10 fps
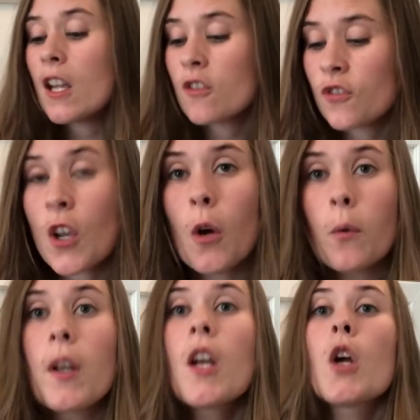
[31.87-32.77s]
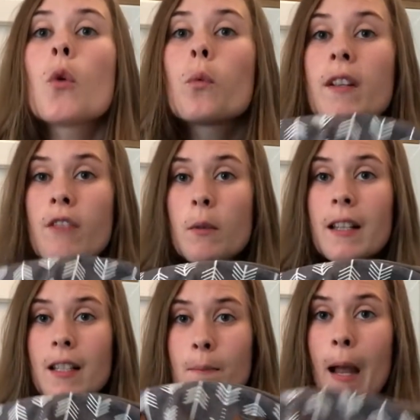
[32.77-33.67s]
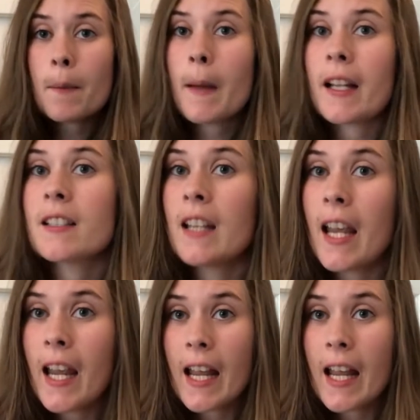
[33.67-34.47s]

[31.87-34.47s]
So, reviewing this backpack today,